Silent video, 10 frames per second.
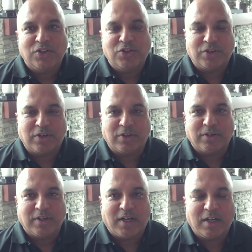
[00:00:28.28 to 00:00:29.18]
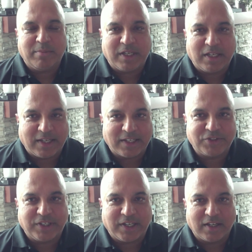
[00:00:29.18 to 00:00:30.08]
Sure. iMetal
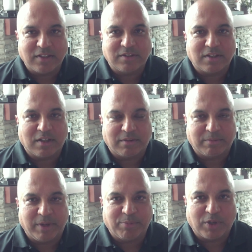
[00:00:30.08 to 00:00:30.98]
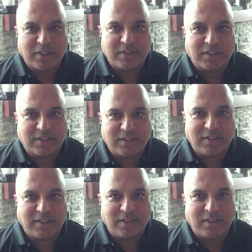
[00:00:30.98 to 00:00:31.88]
actually has three projects
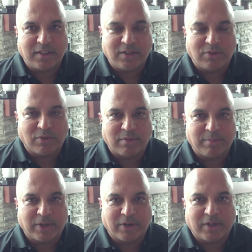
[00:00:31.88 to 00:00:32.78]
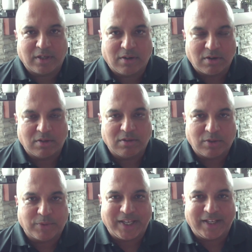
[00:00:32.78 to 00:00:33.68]
in North America, all
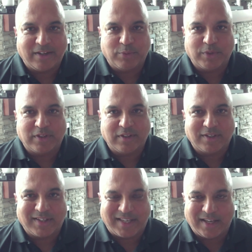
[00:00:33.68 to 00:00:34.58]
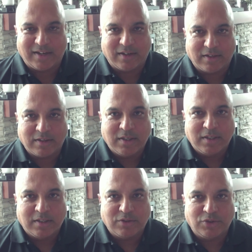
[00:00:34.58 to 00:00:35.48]
located within Canada,
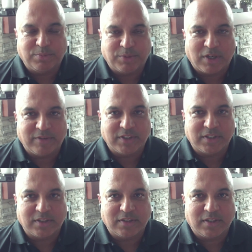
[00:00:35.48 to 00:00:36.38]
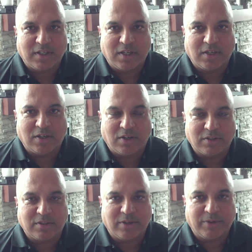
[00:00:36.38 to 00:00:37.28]
two provinces,
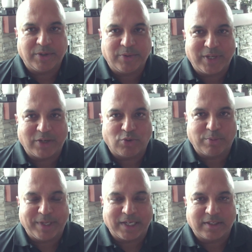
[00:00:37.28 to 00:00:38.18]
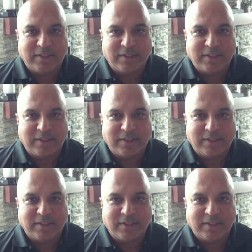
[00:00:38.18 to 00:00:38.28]
Ontario and Québec.